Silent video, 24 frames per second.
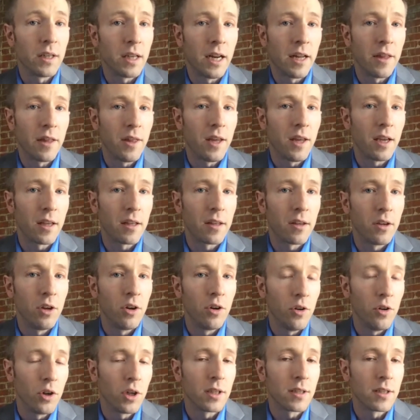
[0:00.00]
think,
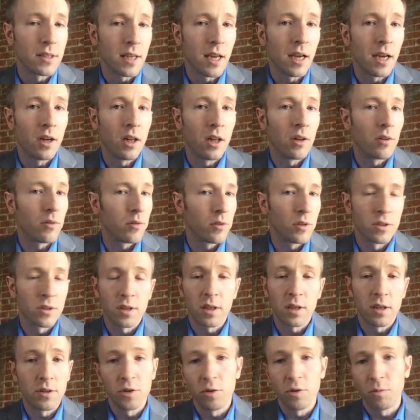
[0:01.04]
you can tell there's a
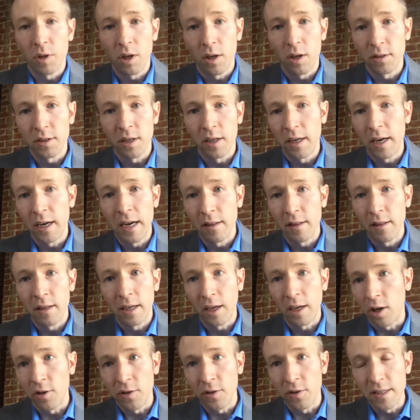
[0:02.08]
ton of Zoom calls on like
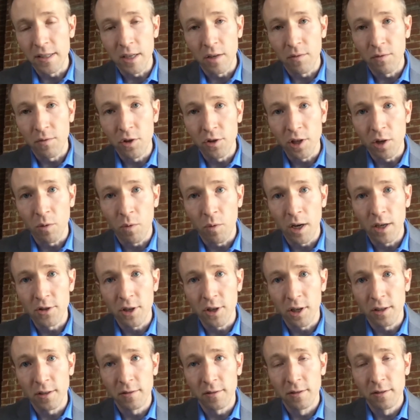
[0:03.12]
all these interviews I watch
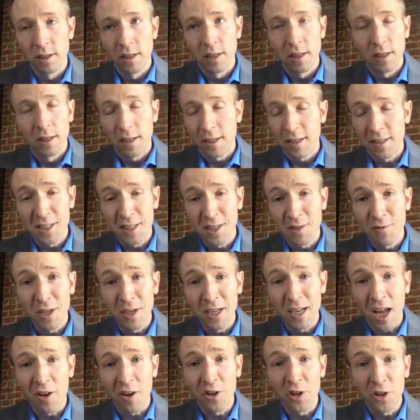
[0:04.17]
on TV
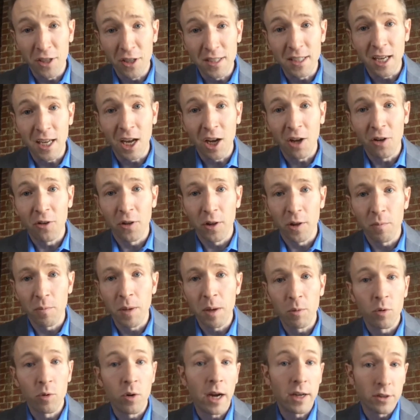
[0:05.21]
now. You could tell the
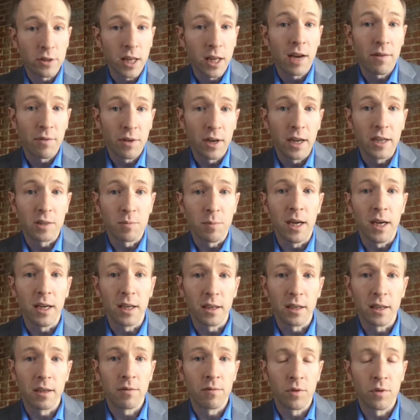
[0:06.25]
people who actually have a nice mic
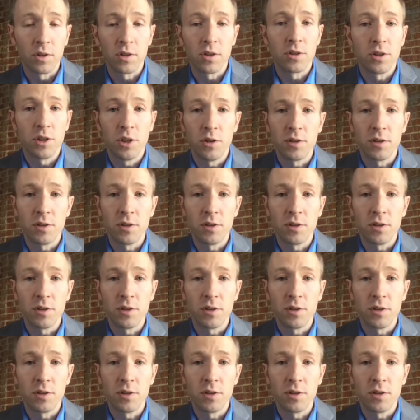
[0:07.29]
versus using,